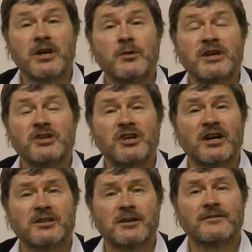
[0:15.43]
PoE
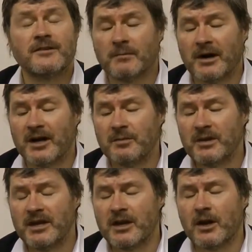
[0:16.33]
injector from
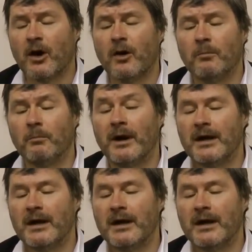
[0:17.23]
IP.com.